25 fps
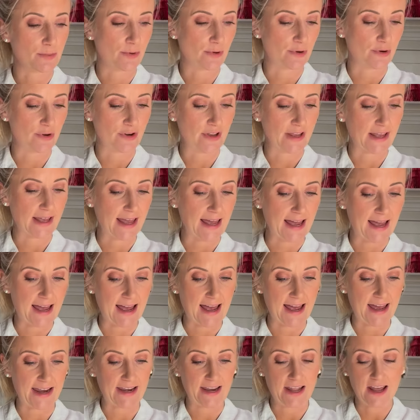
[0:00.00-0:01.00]
puree, you
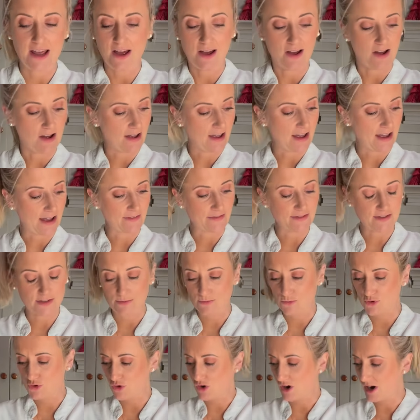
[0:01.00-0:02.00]
can. I have
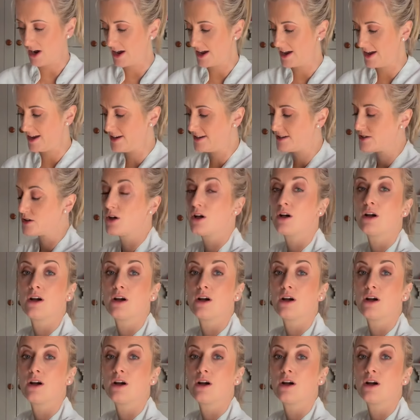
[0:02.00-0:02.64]
some dried